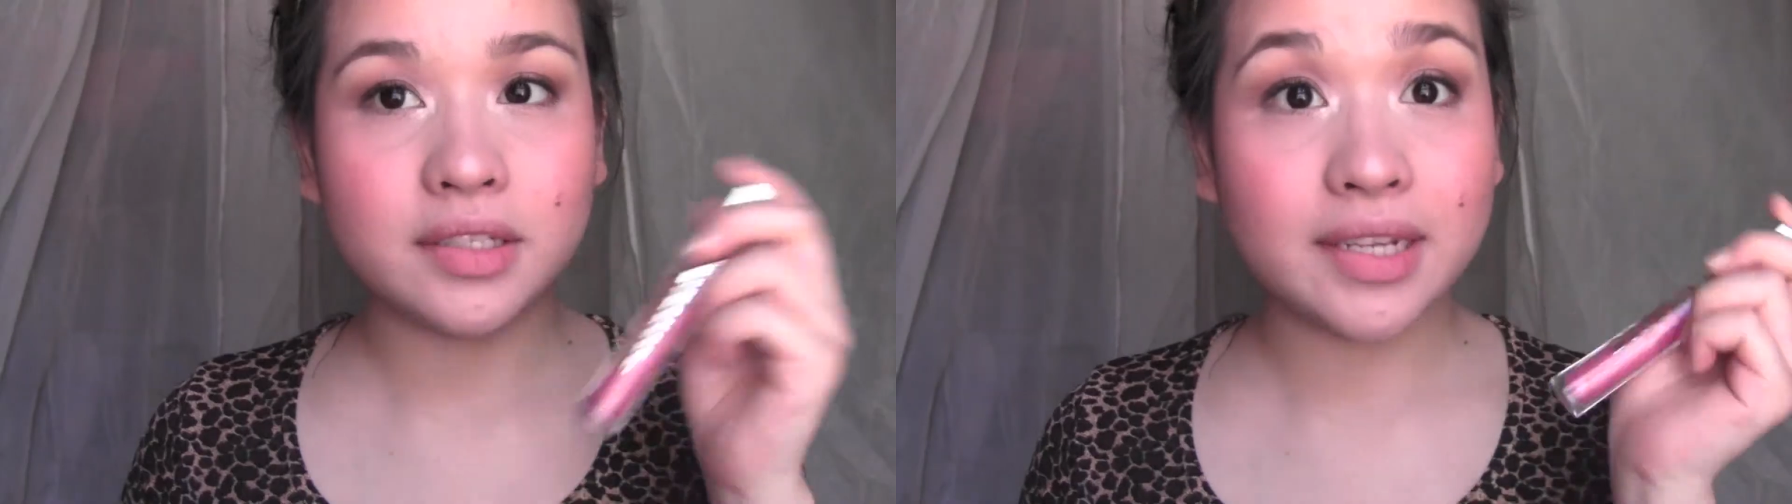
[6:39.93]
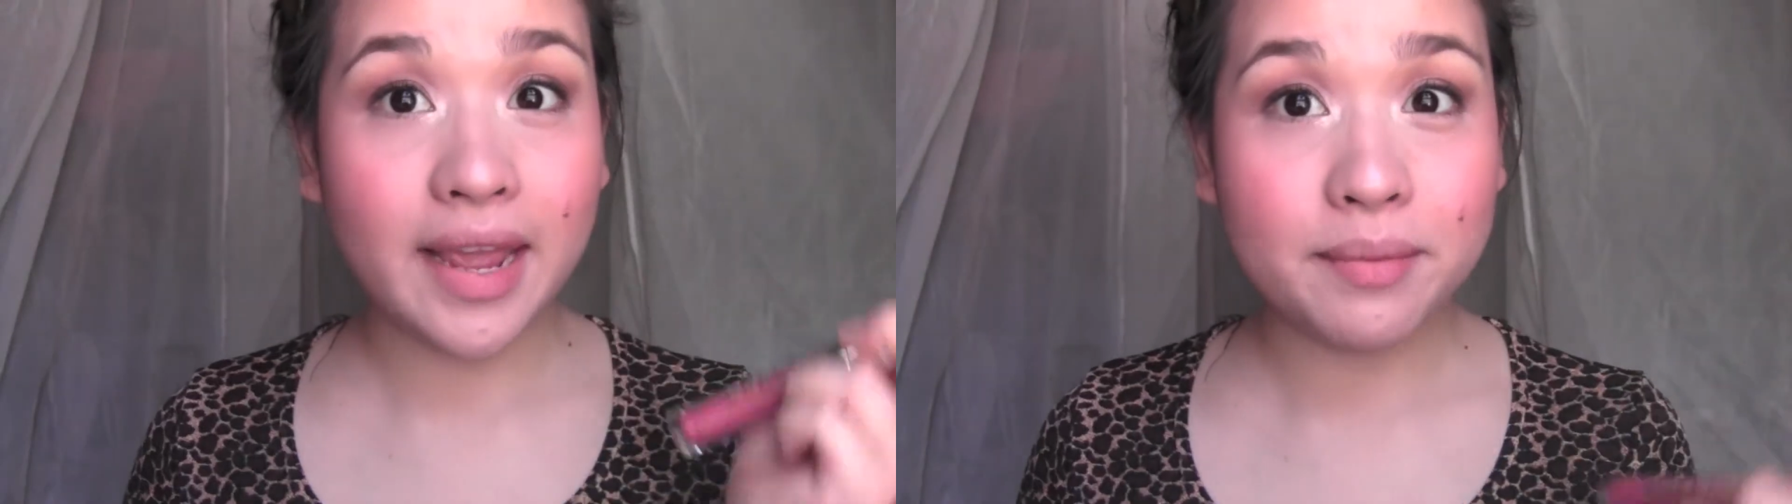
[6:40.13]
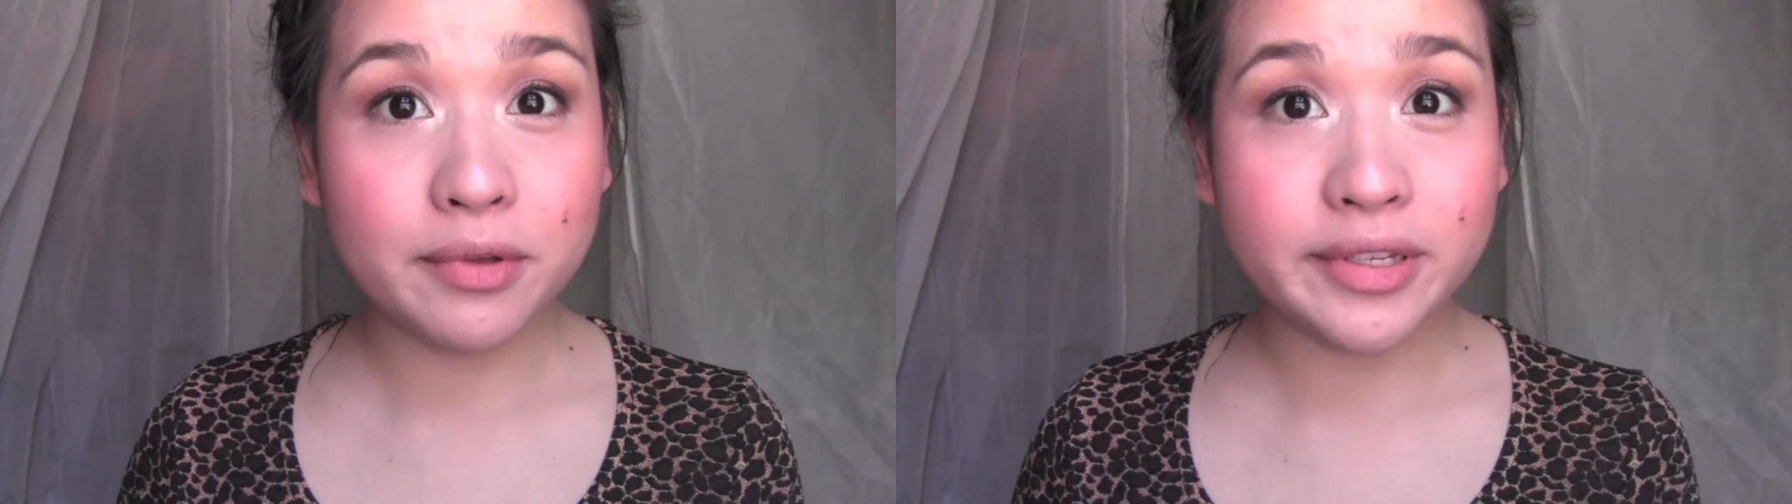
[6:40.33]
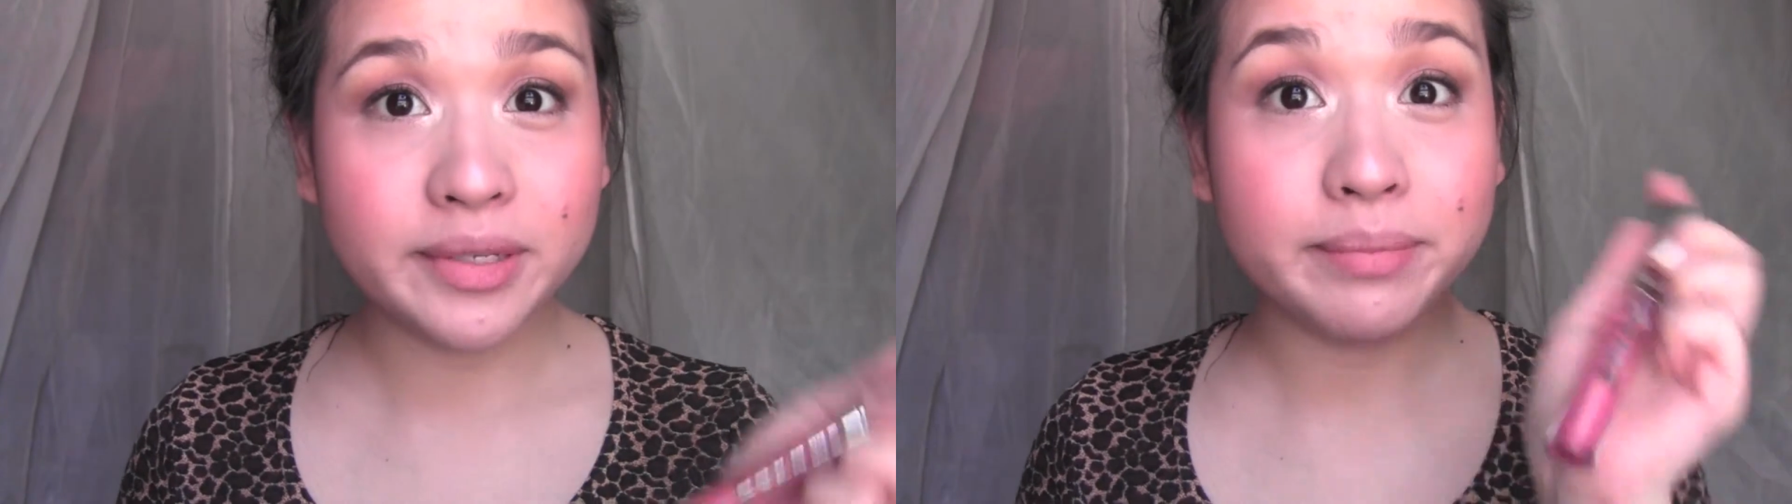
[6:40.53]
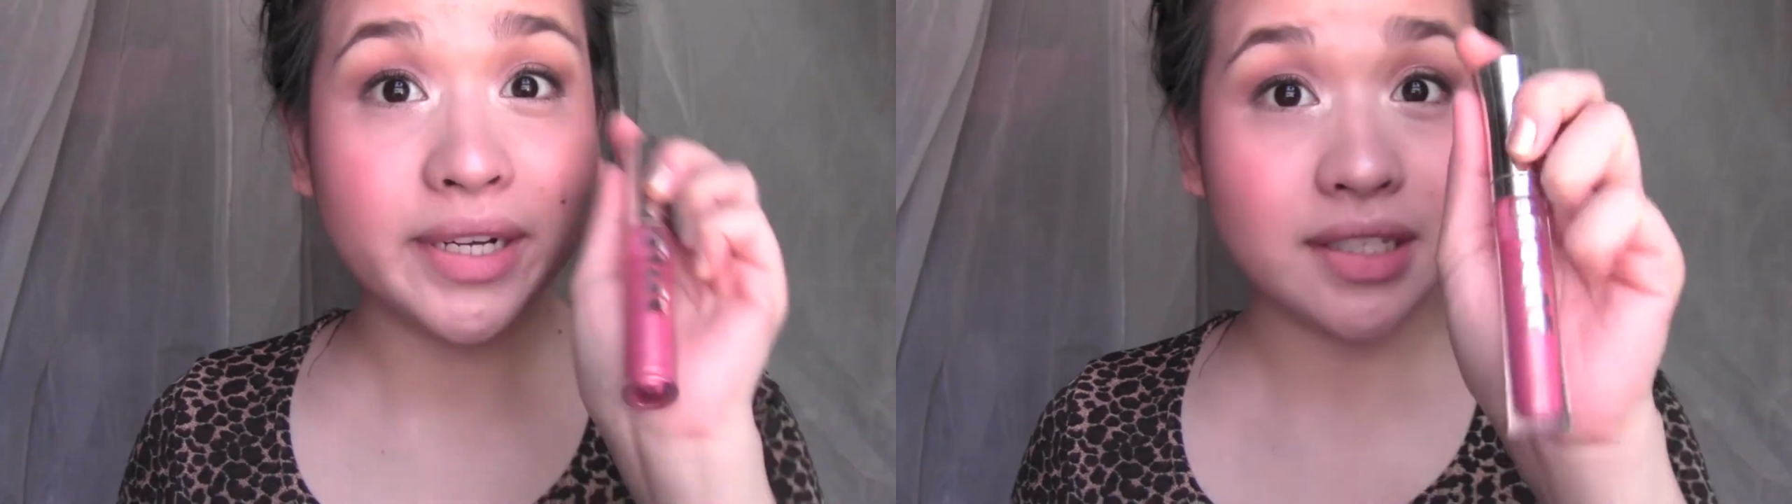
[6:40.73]
Today I'm
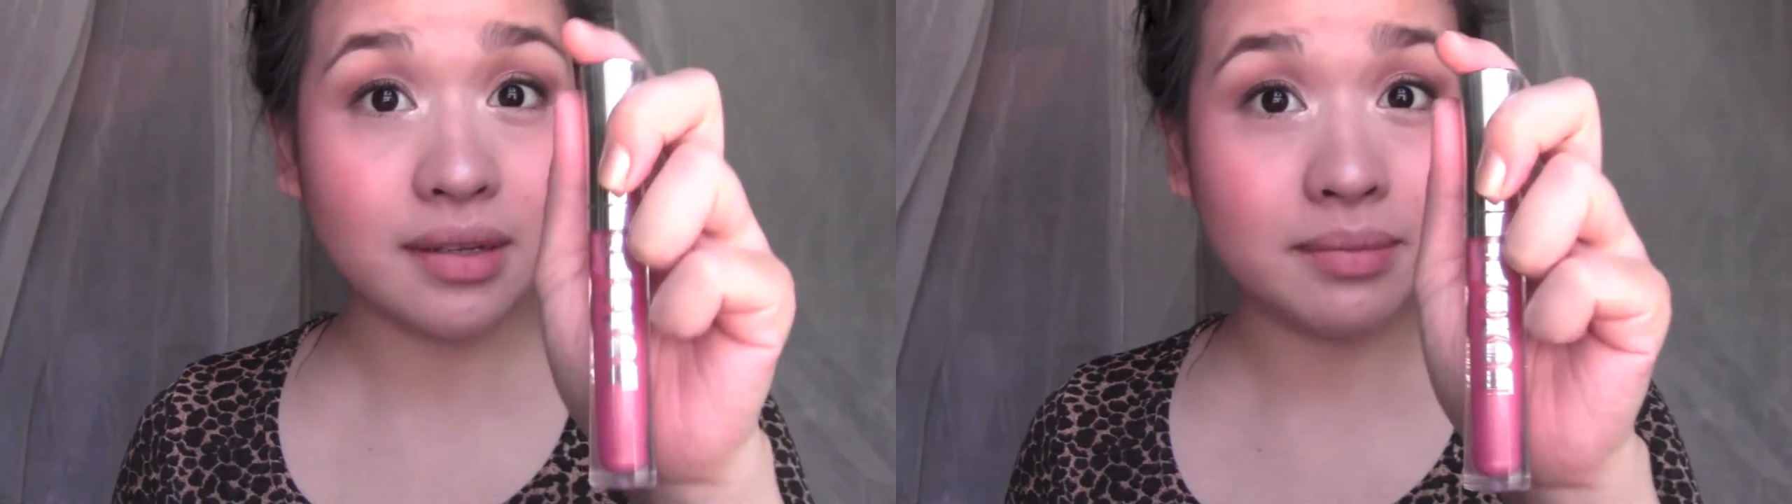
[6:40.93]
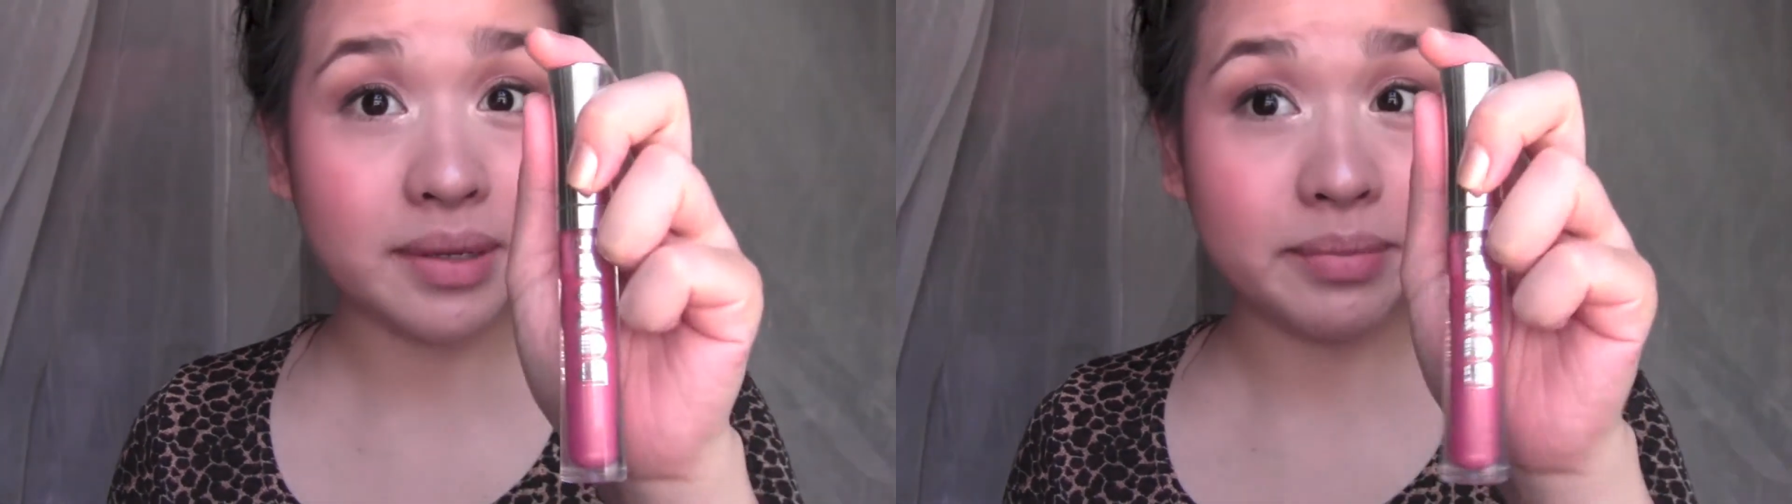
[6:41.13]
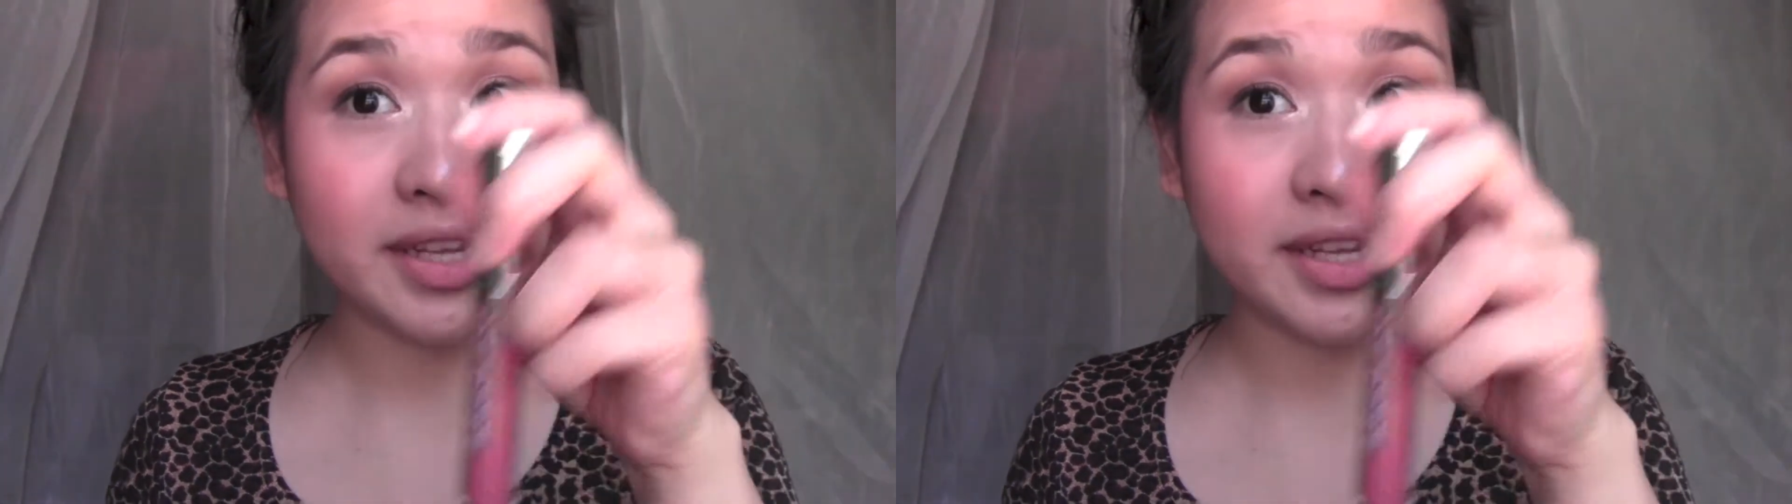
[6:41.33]
using Buxom lip